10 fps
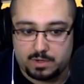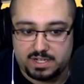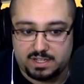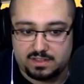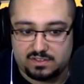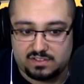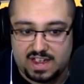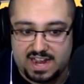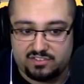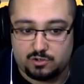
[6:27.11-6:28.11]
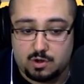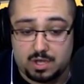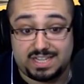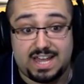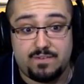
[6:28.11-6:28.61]
We're gonna get this as high as it'll go,
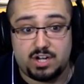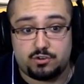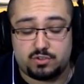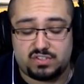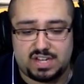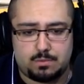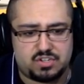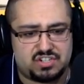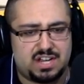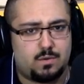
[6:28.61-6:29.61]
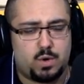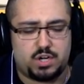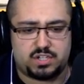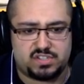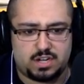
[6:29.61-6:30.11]
1100 today, which is kind of
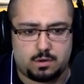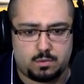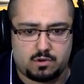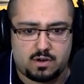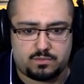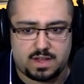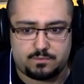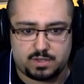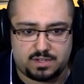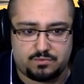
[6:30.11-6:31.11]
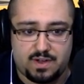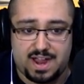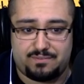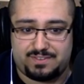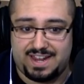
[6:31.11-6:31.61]
weird considering we were offline for like
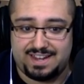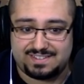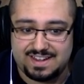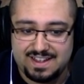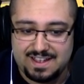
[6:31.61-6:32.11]
five days.